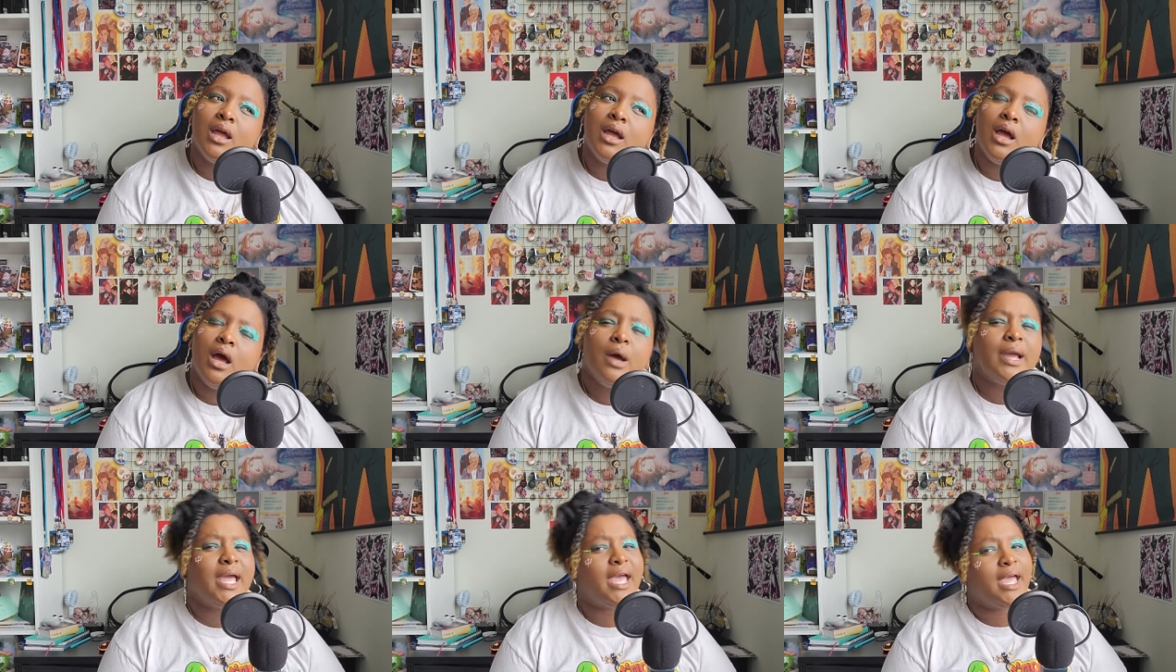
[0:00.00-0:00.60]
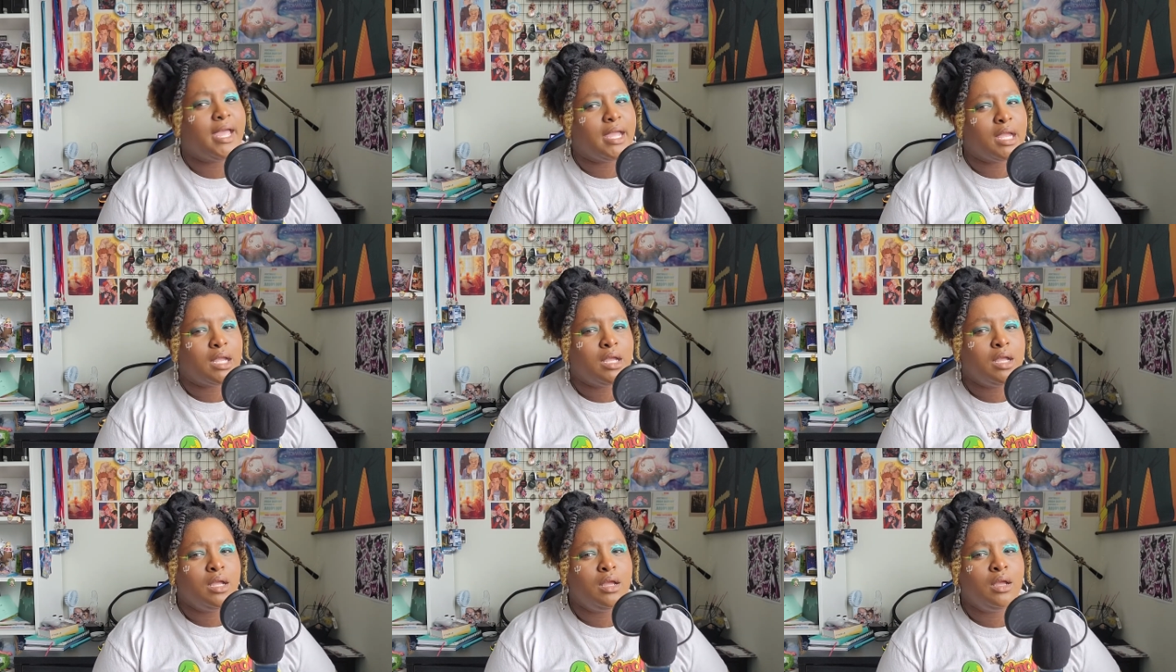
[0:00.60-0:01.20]

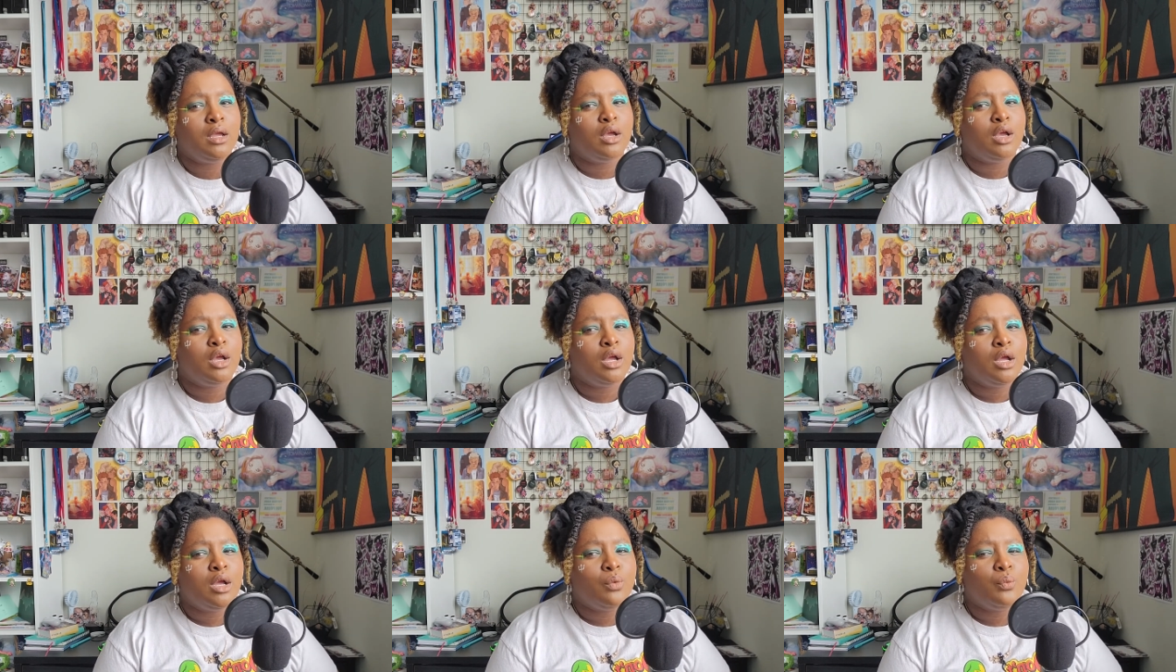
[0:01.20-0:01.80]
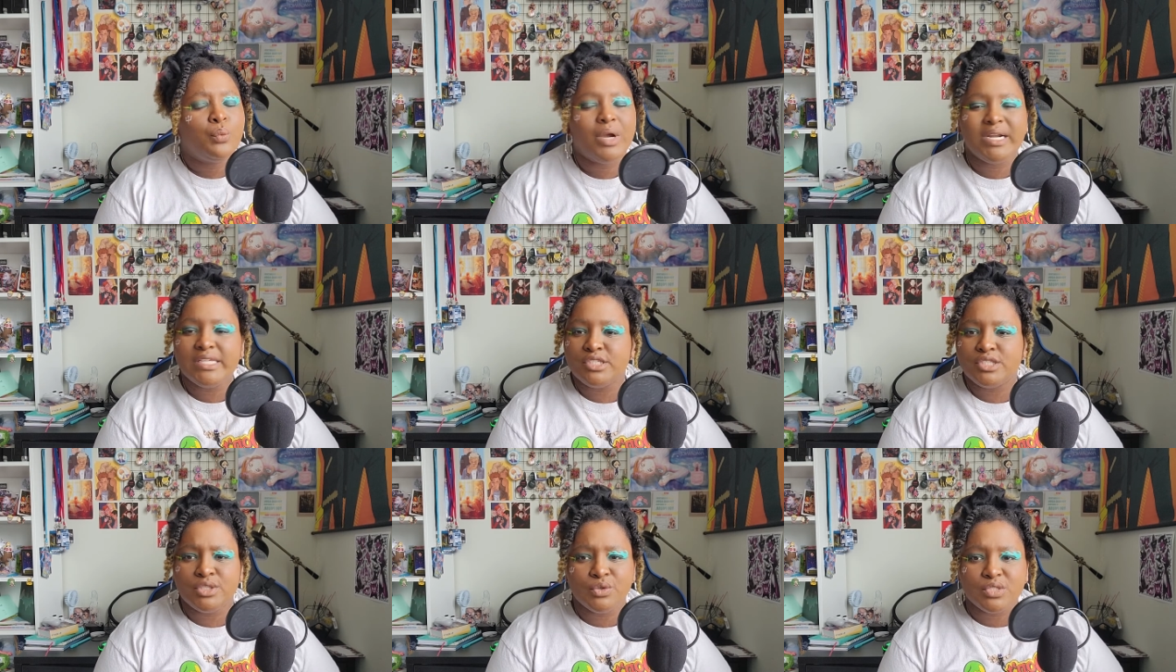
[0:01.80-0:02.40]
okay, what
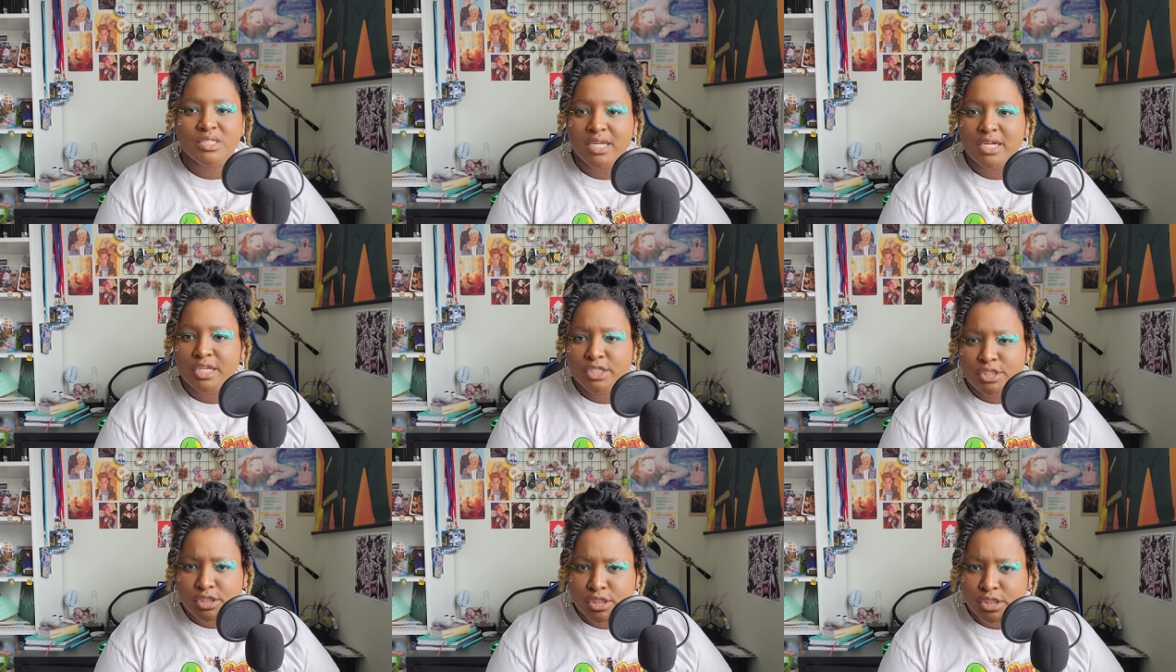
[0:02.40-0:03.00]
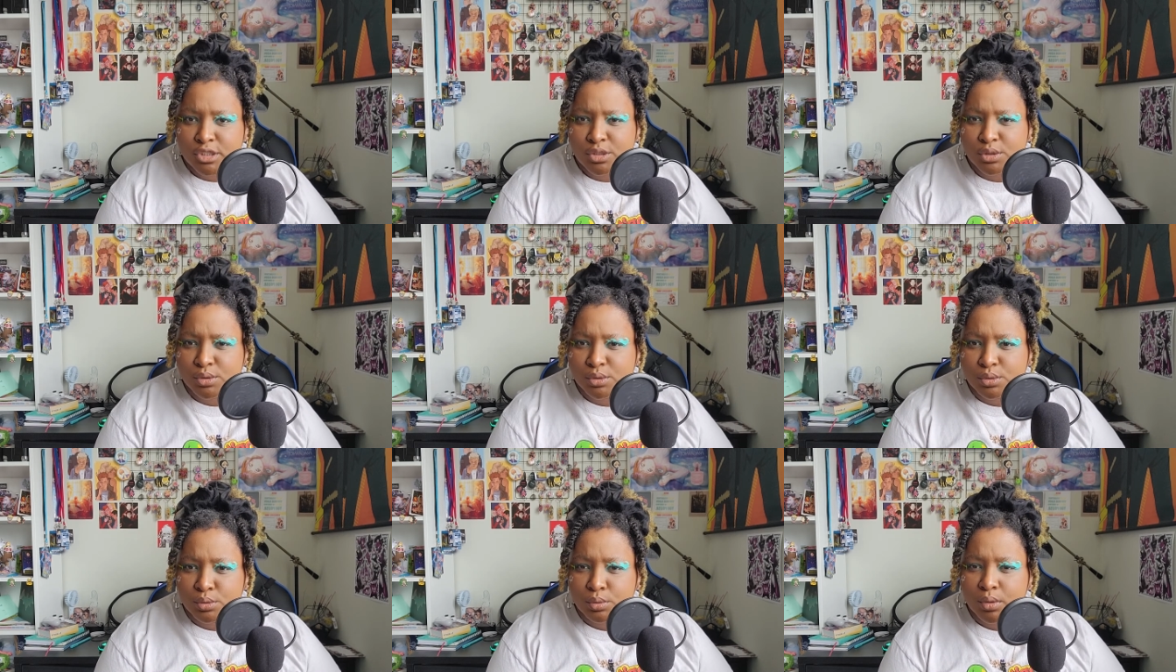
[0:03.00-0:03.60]
is Zeus gonna
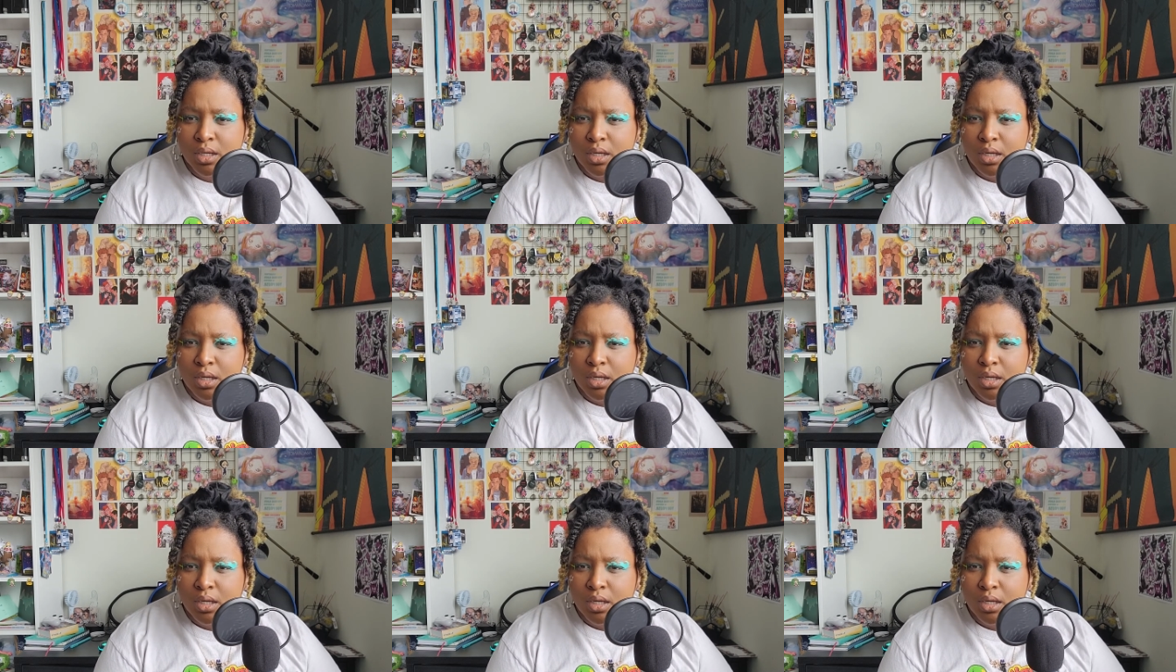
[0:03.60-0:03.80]
do?